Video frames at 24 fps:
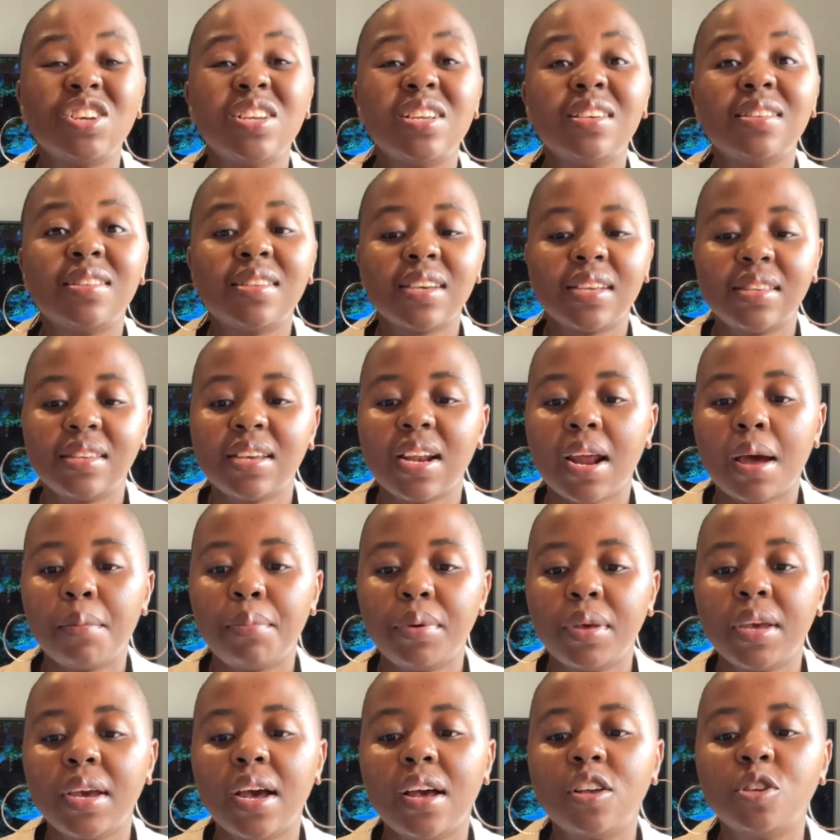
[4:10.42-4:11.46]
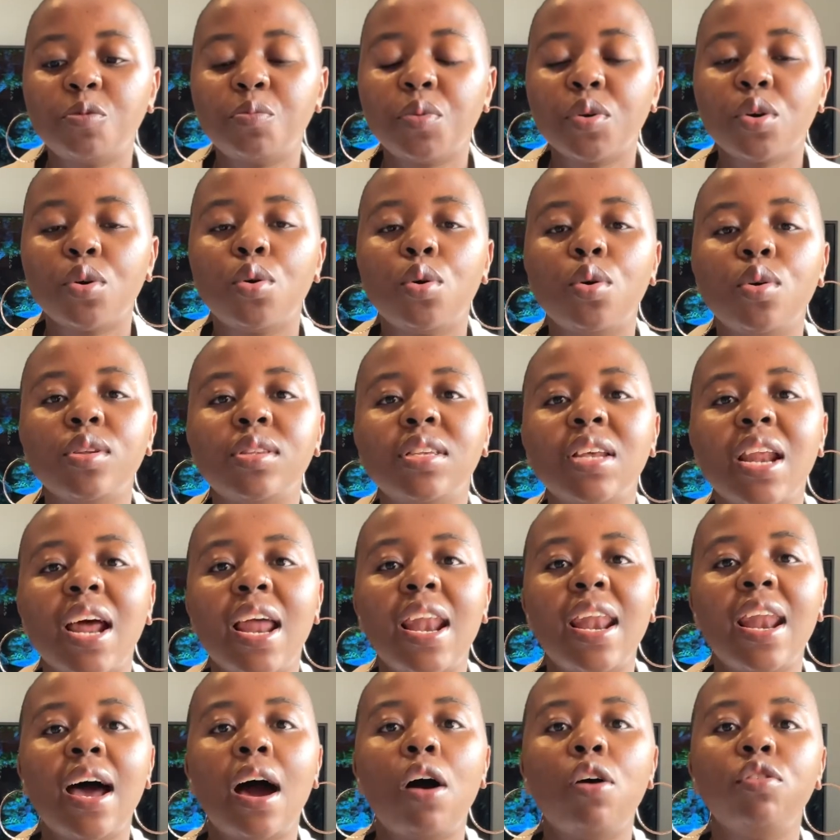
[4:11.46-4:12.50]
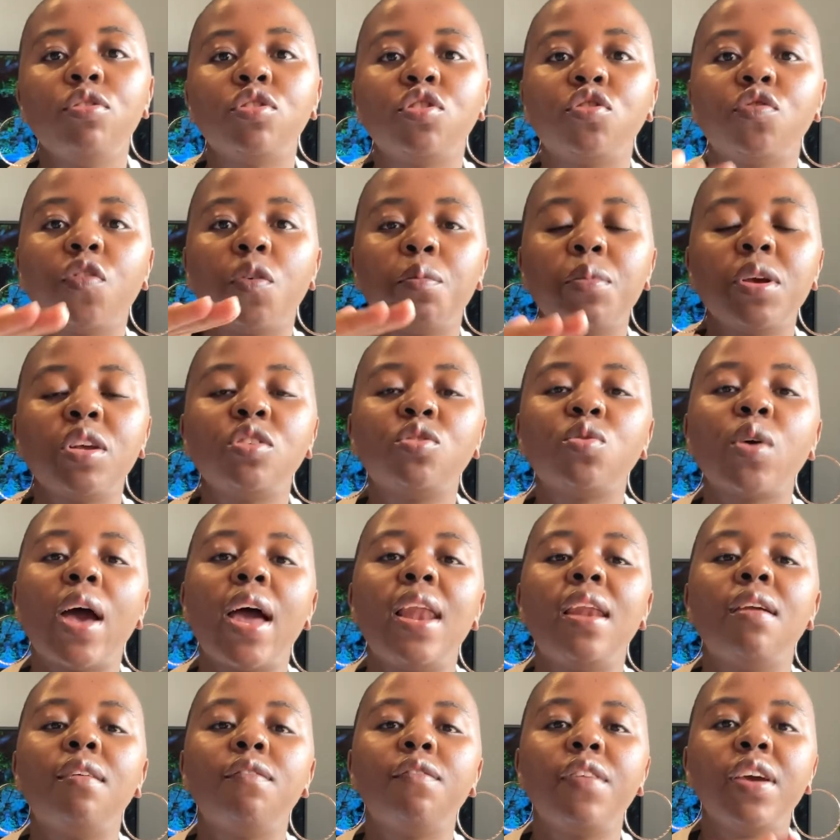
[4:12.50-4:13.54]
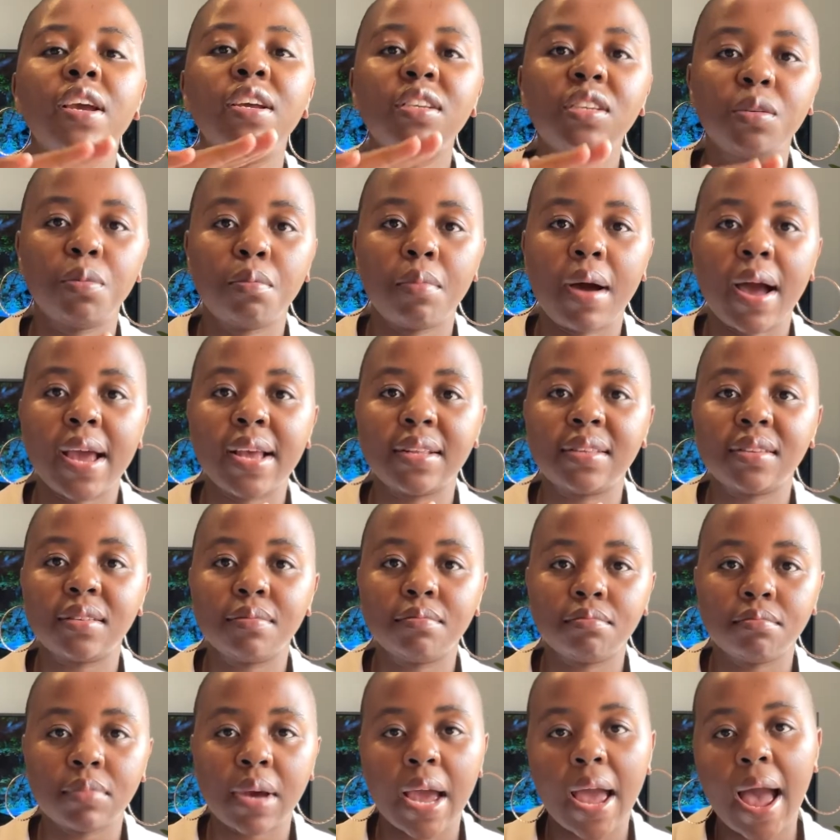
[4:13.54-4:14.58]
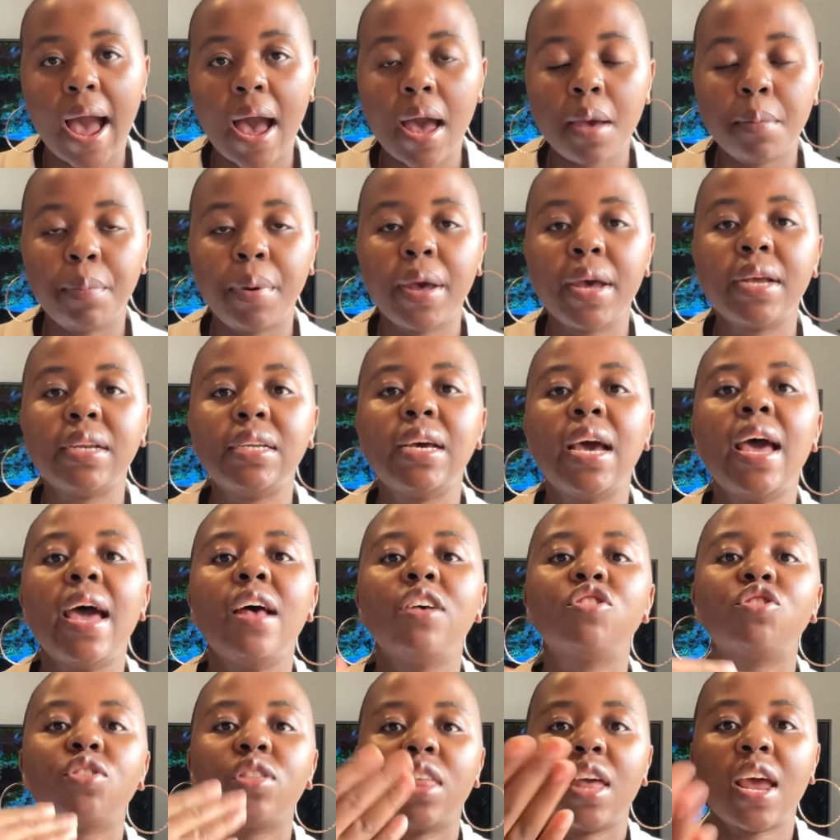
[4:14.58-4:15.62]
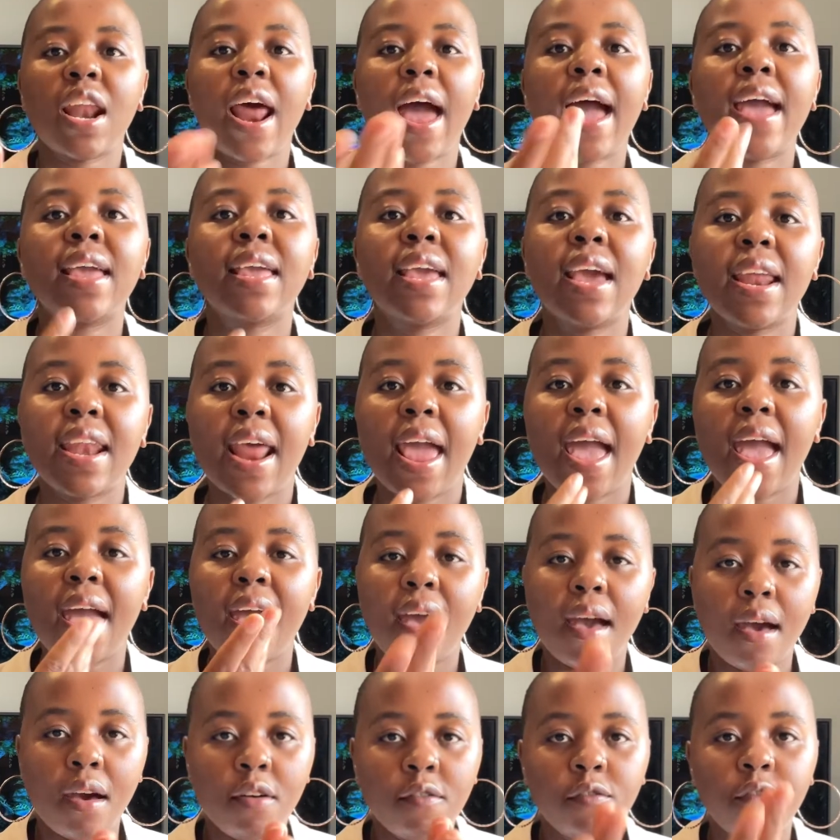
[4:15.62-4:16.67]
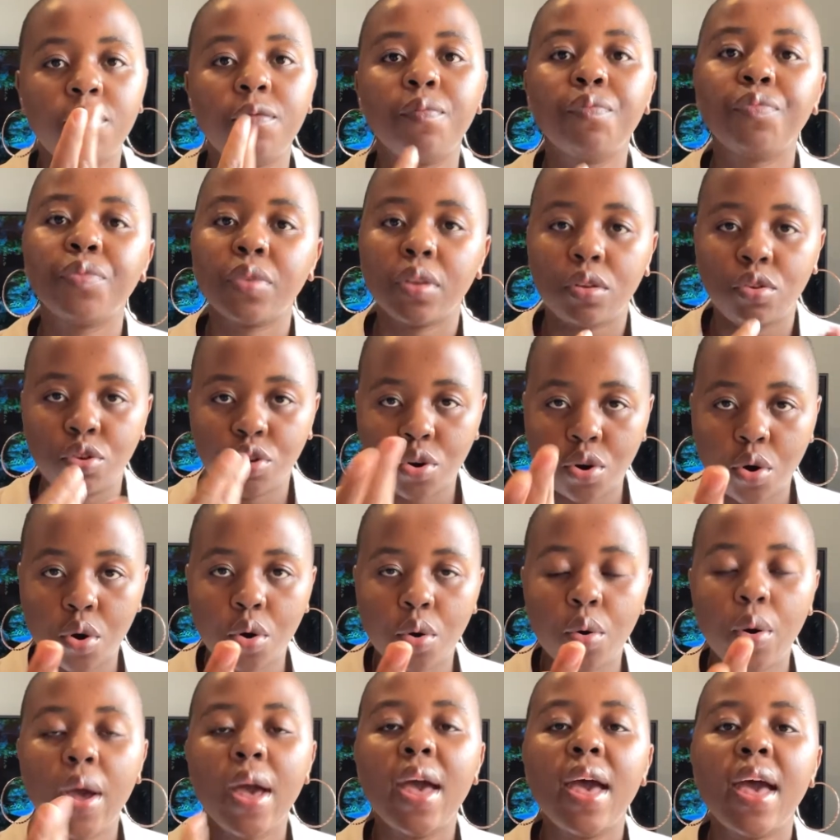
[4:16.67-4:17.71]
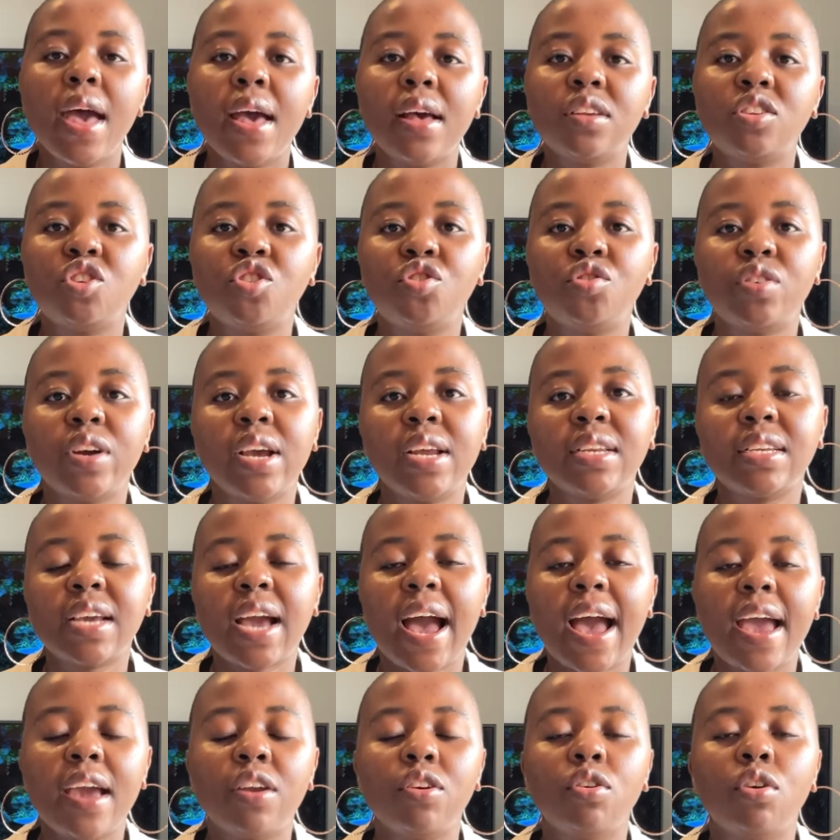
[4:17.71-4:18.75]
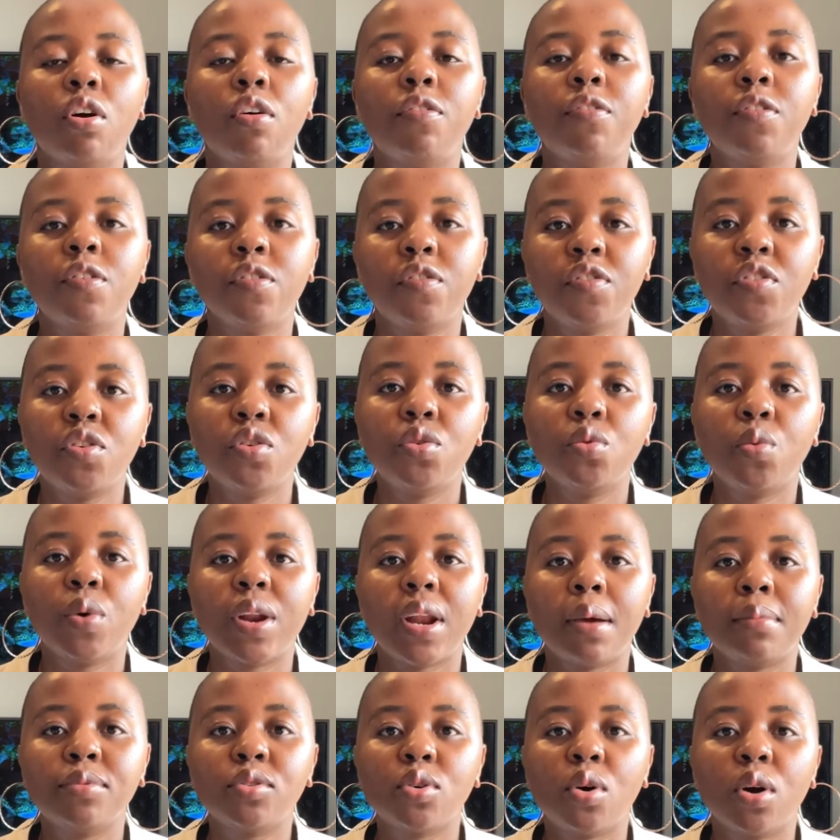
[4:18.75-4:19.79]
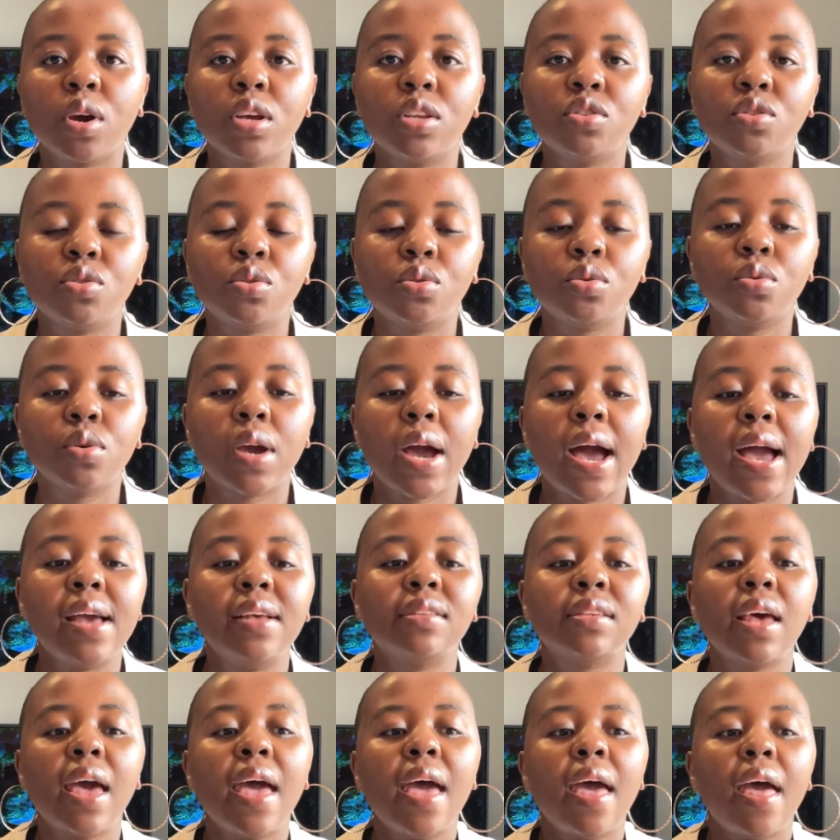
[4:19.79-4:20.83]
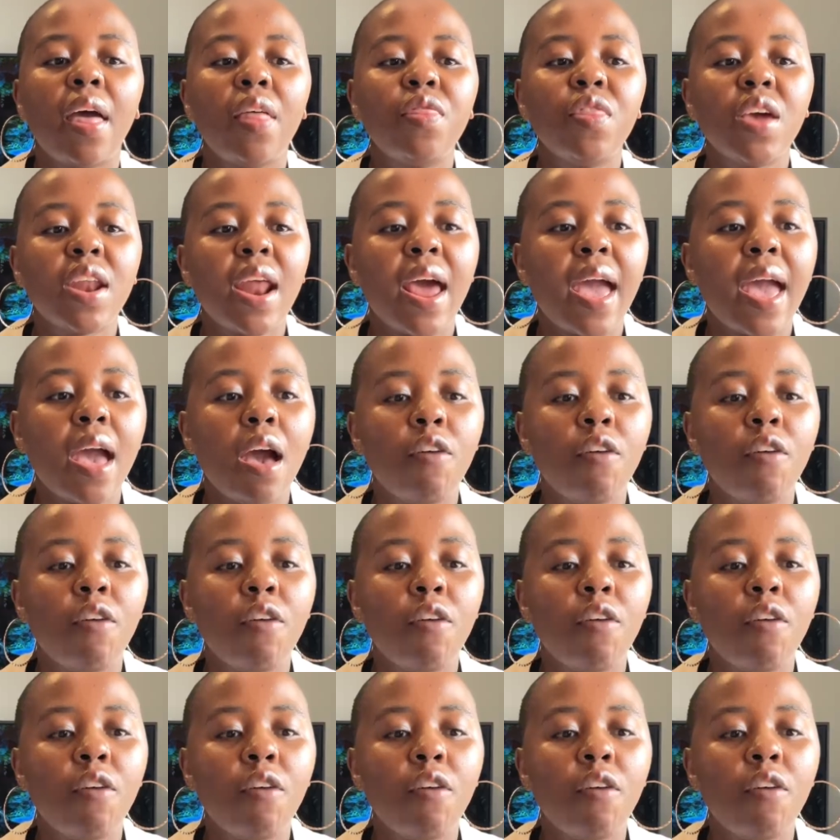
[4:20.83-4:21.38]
set it up here is because it allows for me to elevate my iPad so that I can have, you know, a straight kind of view when I'm talking to you guys. And then I have